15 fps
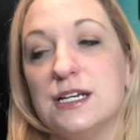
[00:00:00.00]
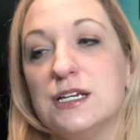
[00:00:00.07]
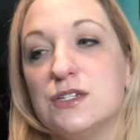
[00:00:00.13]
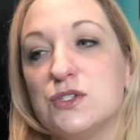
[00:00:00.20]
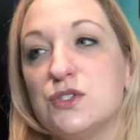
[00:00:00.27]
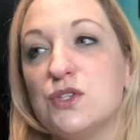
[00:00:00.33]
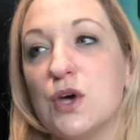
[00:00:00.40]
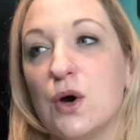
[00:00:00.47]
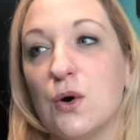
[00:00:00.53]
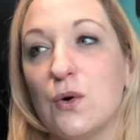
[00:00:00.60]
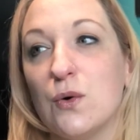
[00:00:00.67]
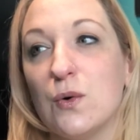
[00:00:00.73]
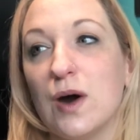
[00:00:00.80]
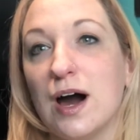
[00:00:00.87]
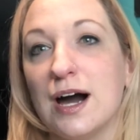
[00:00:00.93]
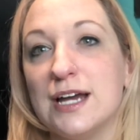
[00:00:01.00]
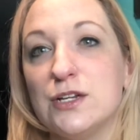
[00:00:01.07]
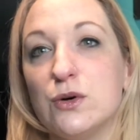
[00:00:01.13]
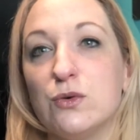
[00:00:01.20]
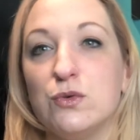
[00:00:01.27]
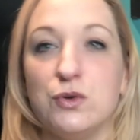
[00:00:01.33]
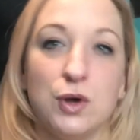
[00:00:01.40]
so i
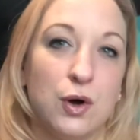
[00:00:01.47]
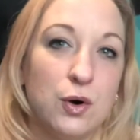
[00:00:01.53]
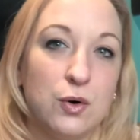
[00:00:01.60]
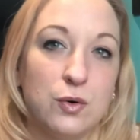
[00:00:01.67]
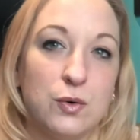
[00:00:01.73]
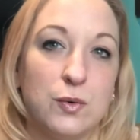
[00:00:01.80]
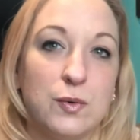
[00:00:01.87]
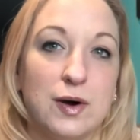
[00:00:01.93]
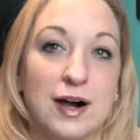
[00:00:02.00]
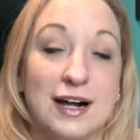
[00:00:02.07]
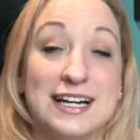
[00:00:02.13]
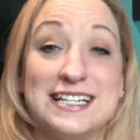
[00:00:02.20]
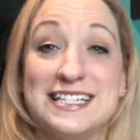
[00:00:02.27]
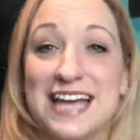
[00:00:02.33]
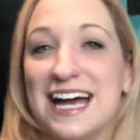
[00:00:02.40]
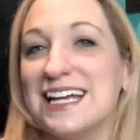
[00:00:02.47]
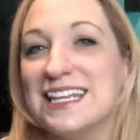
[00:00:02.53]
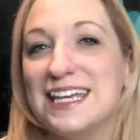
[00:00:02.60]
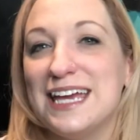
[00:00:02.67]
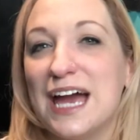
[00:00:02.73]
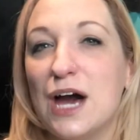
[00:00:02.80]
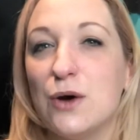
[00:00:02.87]
don't know
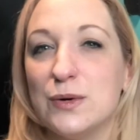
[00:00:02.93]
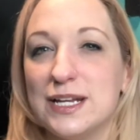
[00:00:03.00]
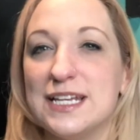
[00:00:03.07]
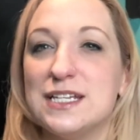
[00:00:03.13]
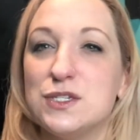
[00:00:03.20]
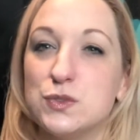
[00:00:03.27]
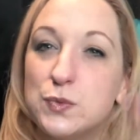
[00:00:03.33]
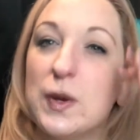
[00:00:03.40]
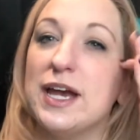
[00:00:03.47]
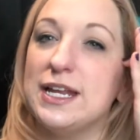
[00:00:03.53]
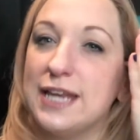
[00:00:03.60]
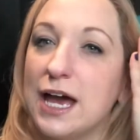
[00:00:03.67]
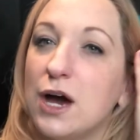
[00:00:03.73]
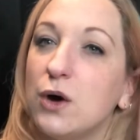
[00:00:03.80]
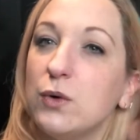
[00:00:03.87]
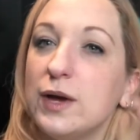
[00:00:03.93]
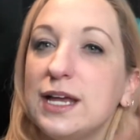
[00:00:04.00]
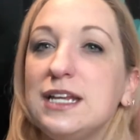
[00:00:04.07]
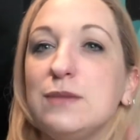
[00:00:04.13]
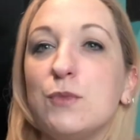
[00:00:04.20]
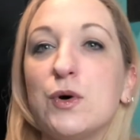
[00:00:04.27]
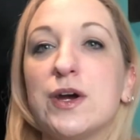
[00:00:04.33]
exactly how it is right now
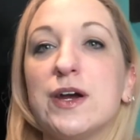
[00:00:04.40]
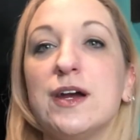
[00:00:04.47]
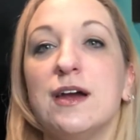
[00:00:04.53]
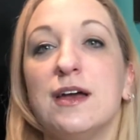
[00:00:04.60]
anymore